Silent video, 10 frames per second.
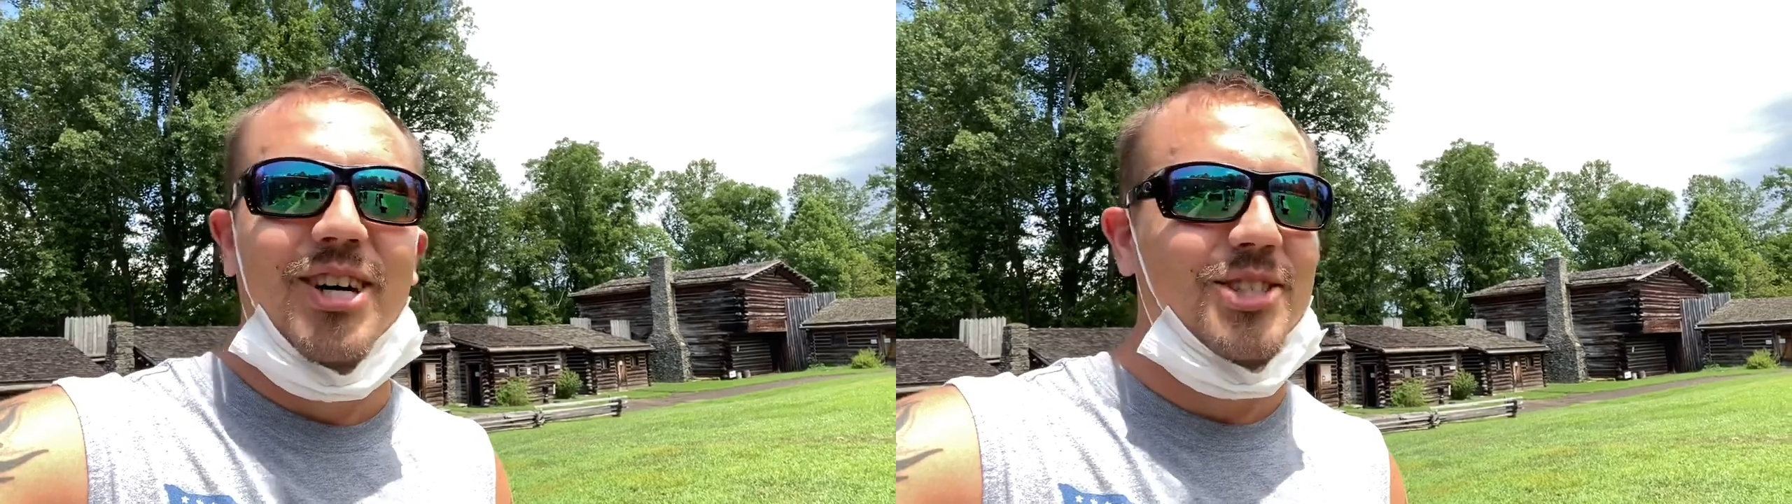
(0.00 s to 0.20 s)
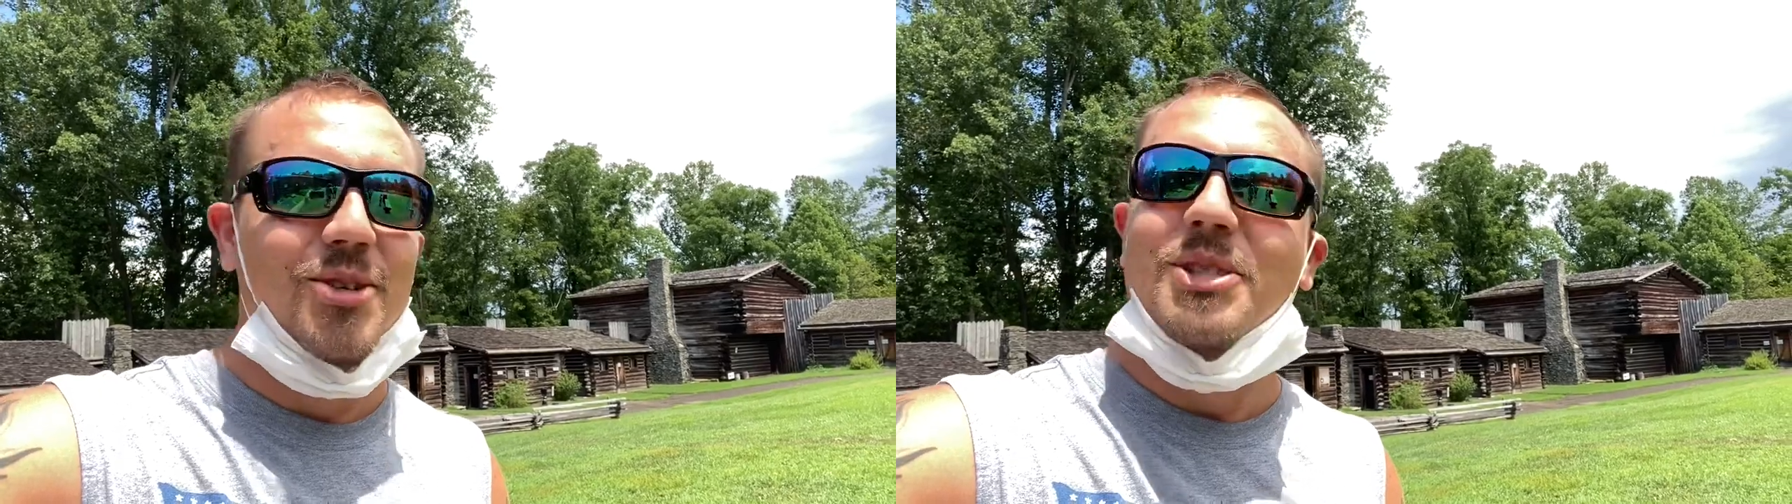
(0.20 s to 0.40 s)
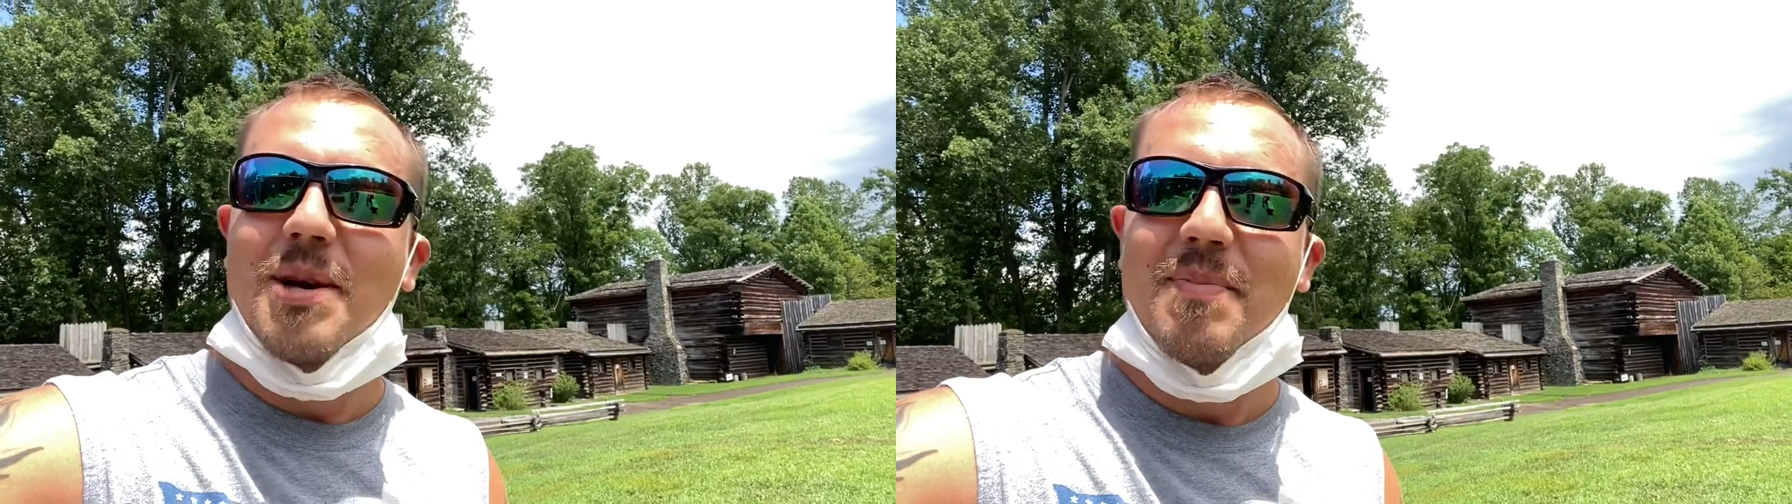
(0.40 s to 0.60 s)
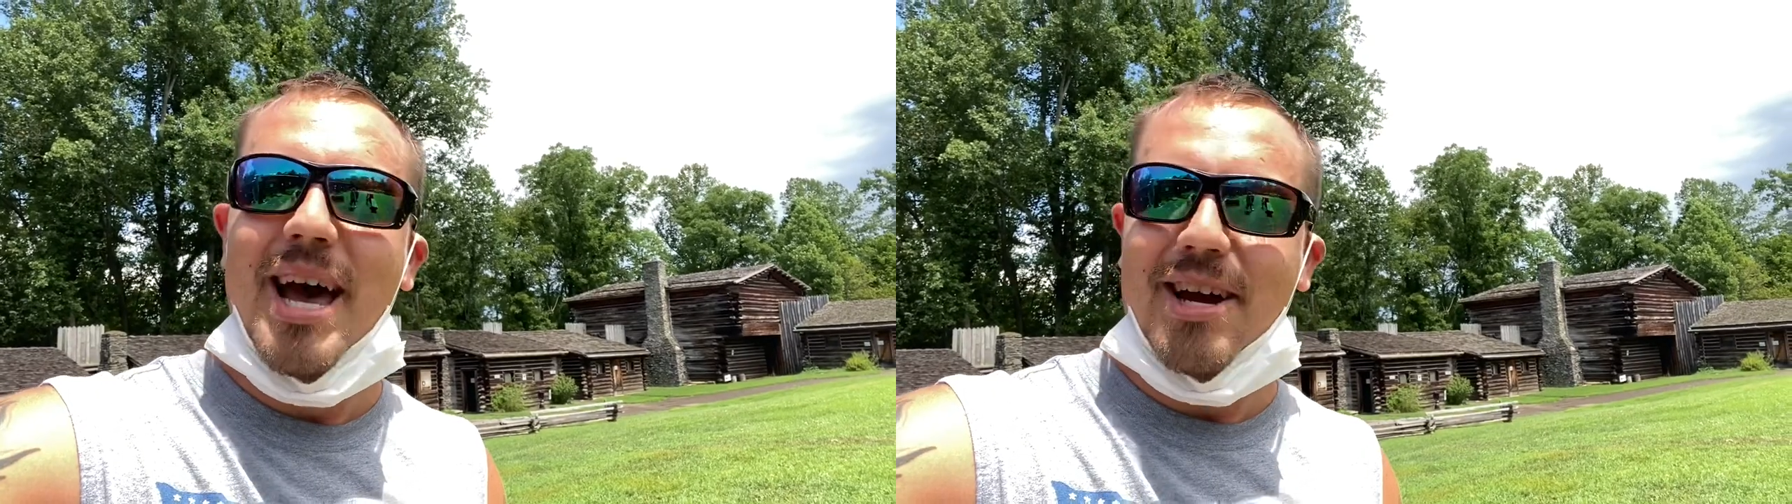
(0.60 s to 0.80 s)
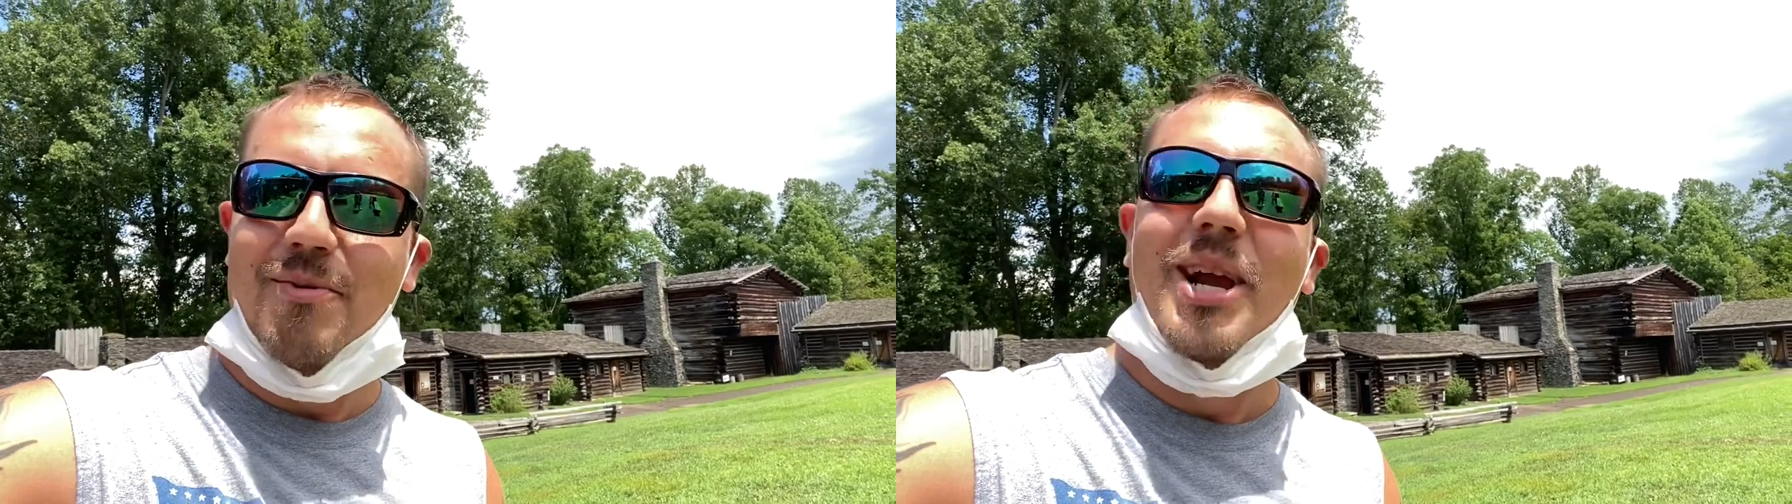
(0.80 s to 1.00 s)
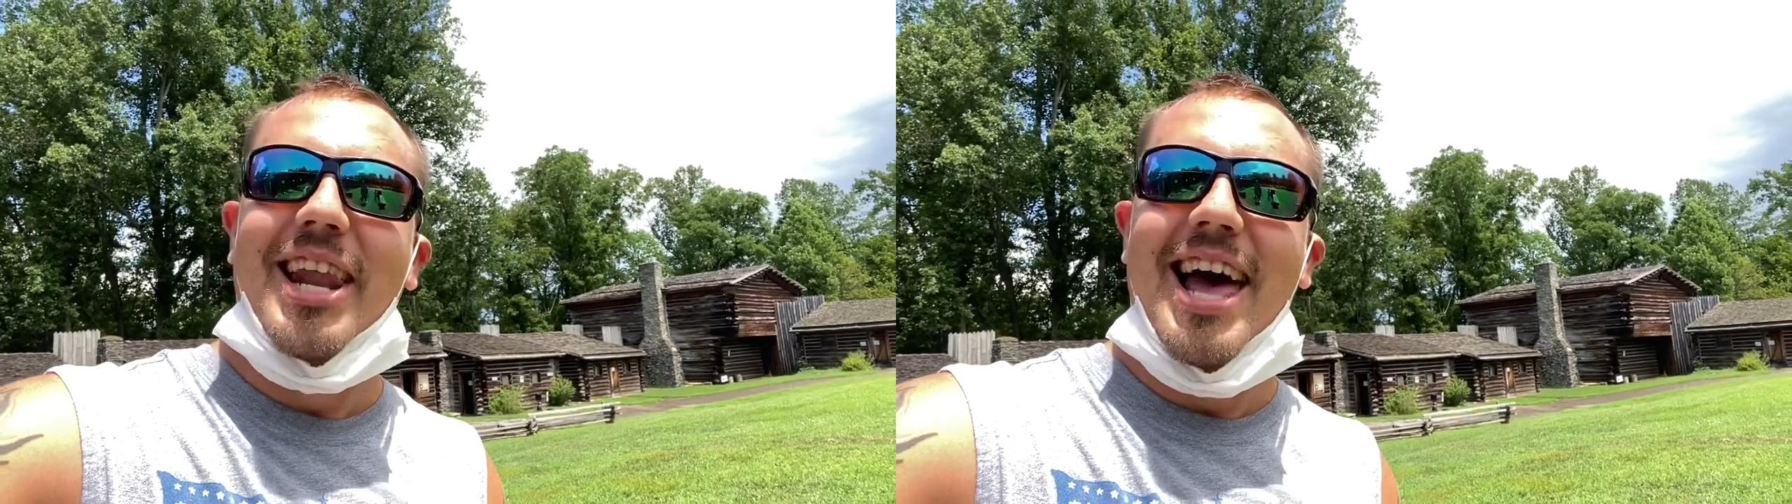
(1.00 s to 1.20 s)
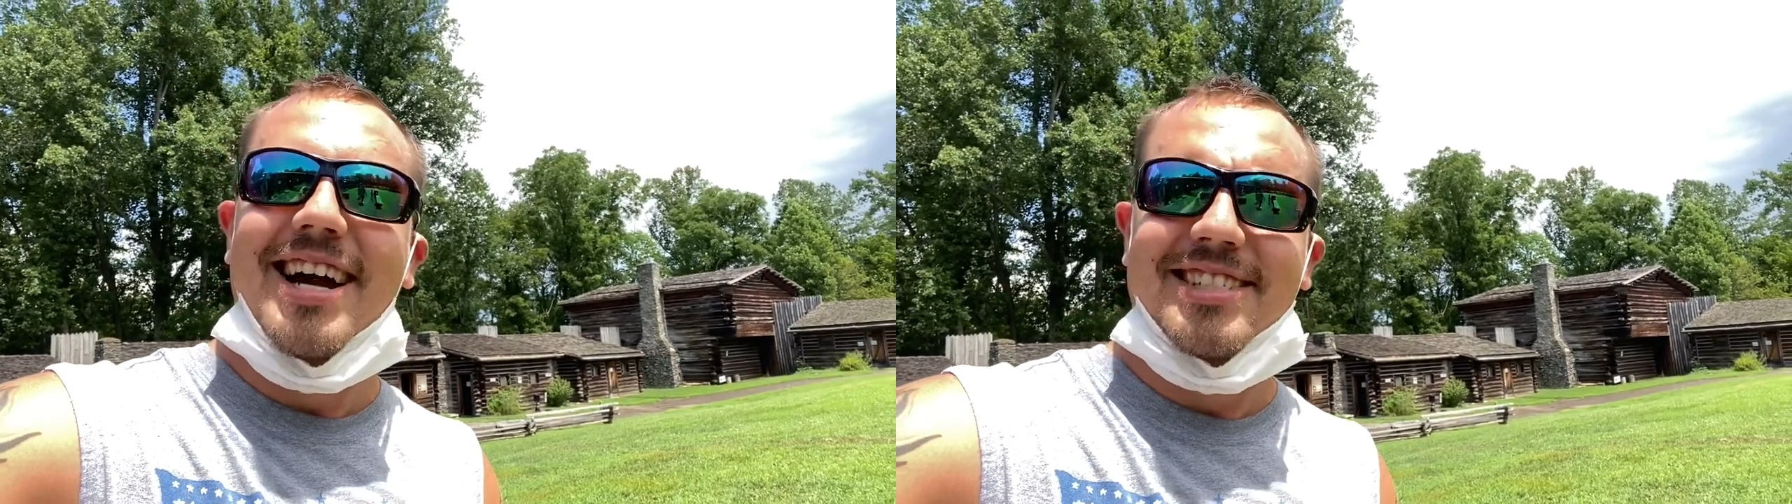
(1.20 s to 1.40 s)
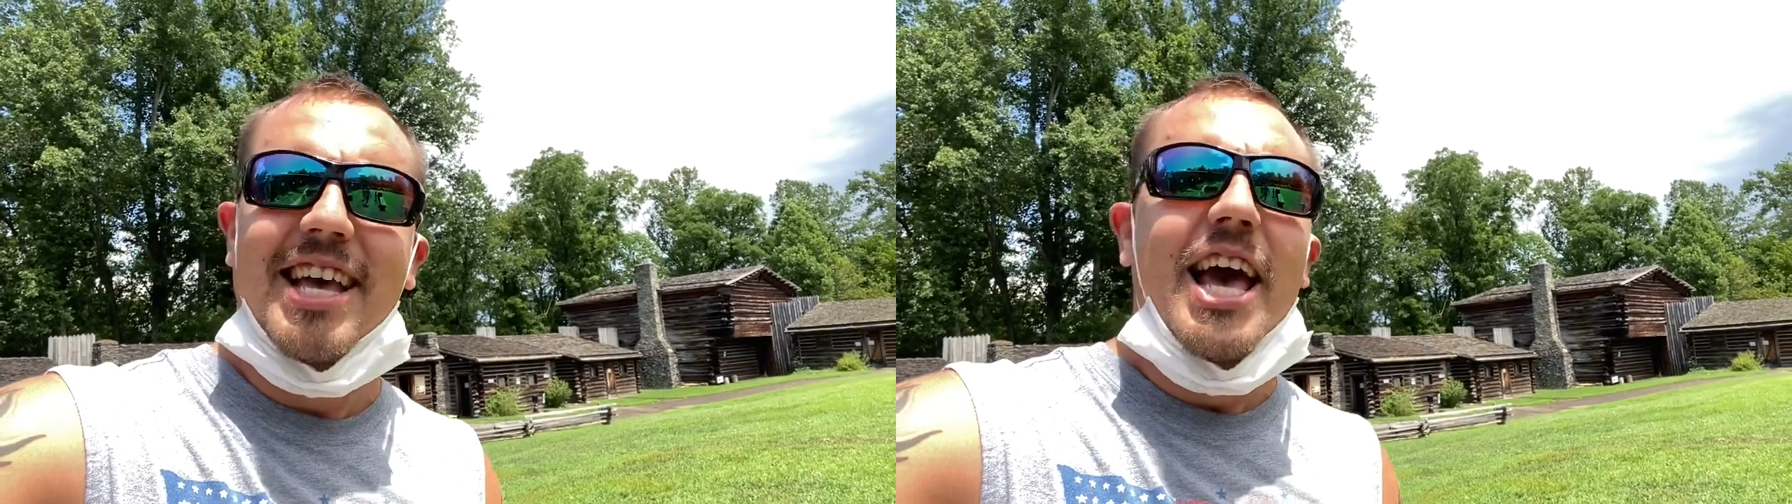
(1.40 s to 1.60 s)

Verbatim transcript: So sit back, relax,